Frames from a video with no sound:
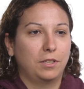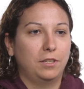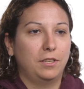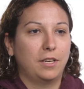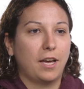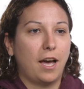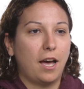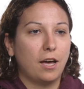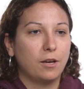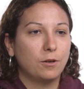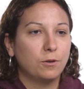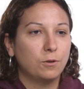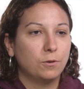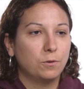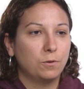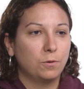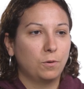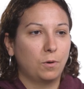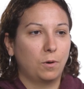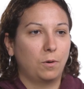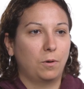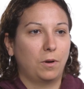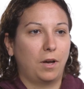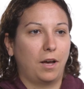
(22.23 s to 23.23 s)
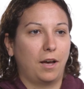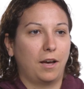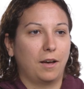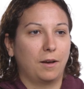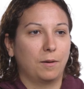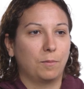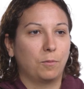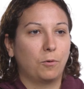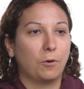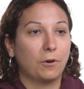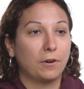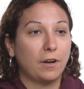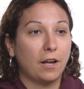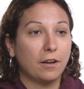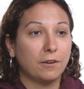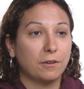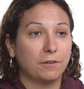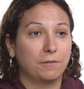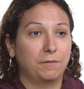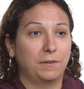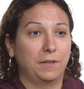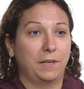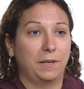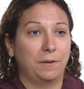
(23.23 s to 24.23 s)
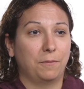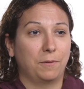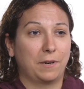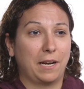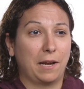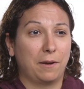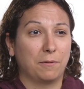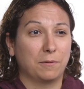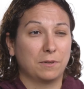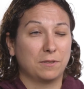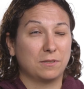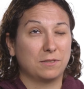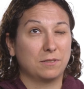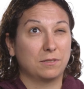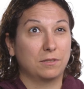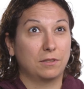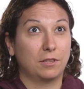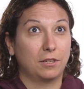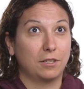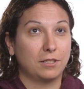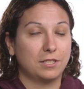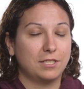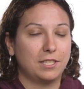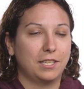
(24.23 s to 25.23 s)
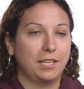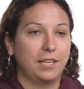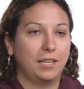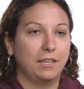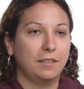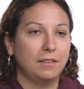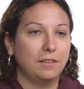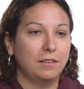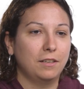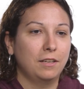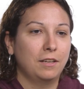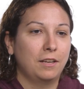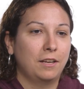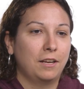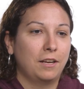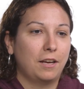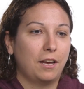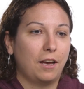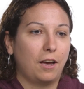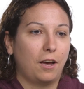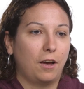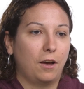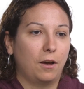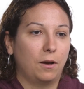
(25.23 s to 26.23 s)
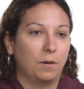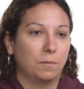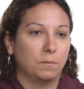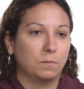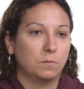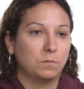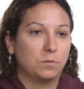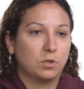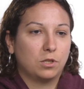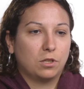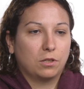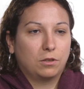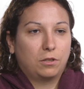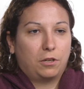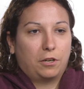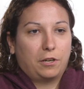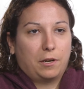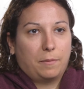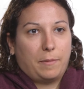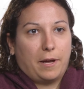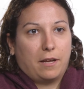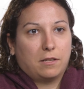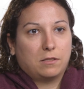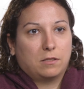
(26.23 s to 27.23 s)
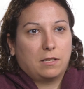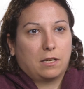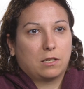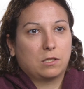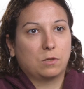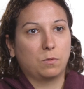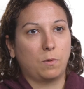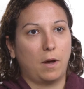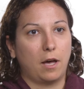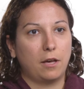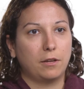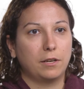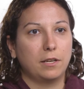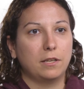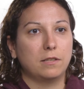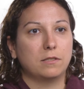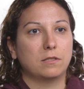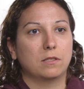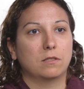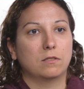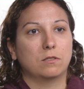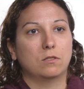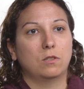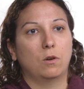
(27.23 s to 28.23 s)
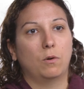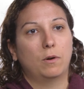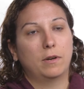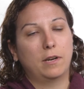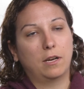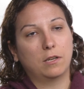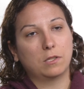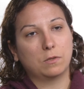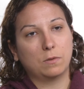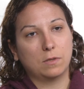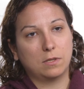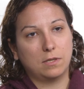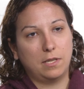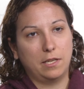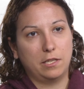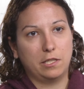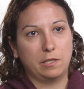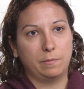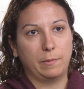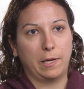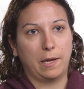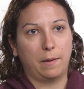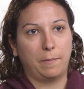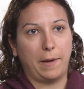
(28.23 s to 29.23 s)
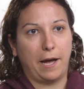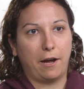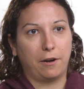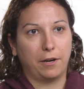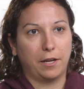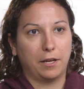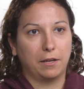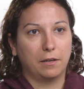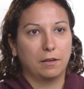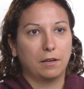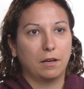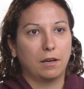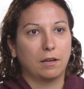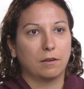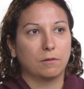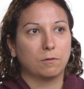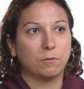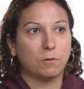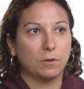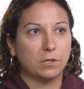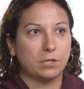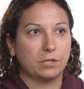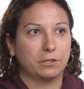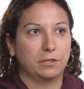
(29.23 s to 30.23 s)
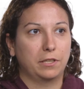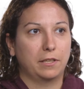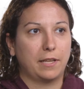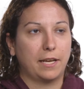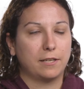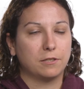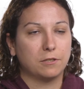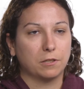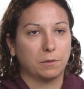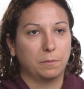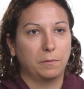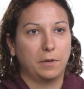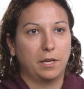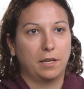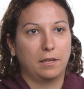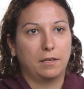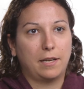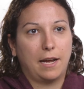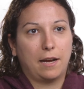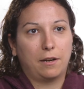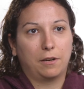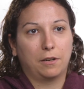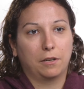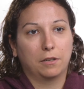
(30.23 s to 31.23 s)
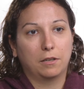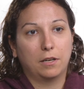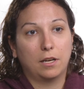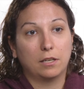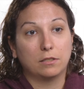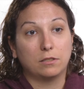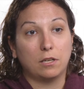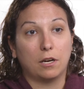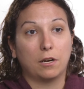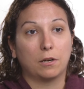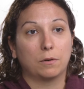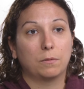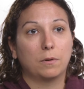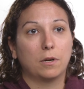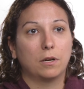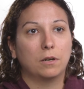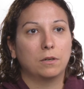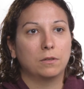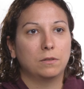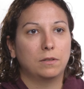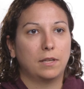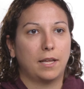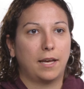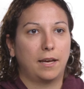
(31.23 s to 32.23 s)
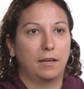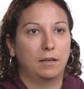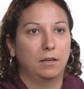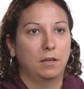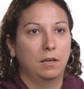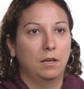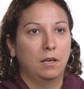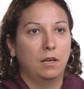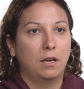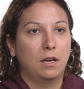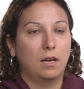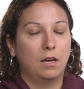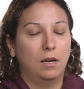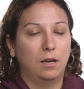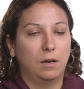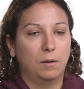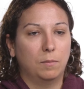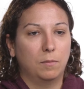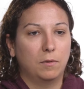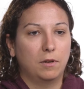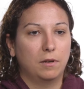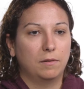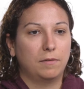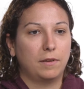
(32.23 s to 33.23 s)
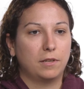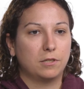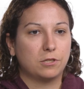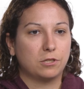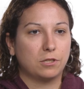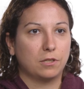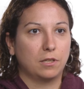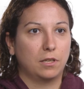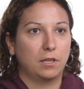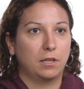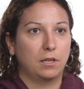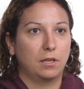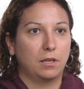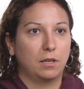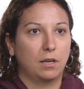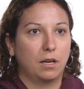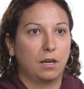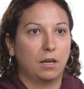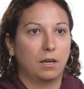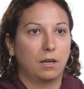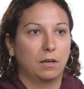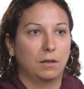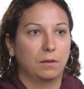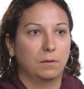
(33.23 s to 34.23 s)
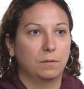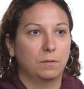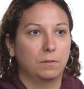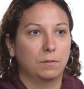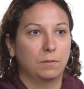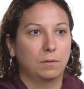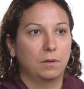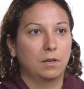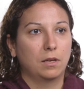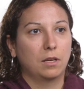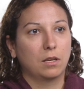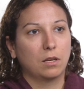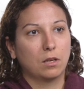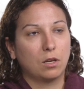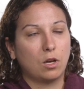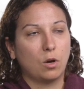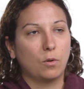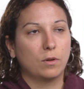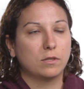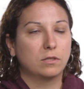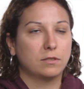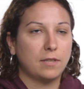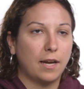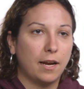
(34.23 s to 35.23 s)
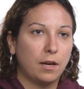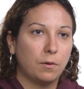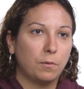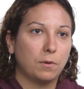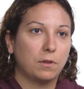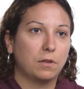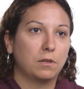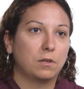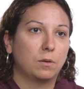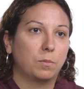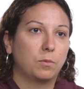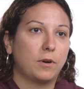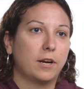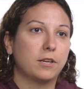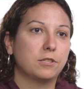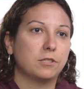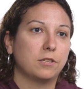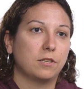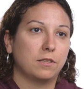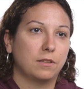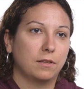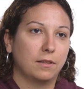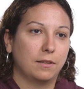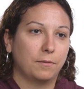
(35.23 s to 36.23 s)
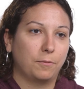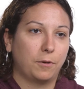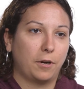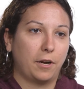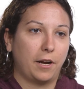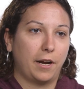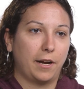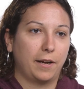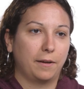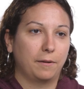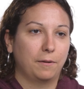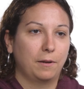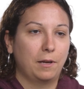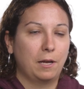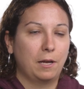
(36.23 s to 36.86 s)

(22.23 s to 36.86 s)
Yahoo pornography when I was 13 to learn about sexuality, since no one else was teaching me about it. Unfortunately, that took me down a dark road that eventually coincided with a depression where I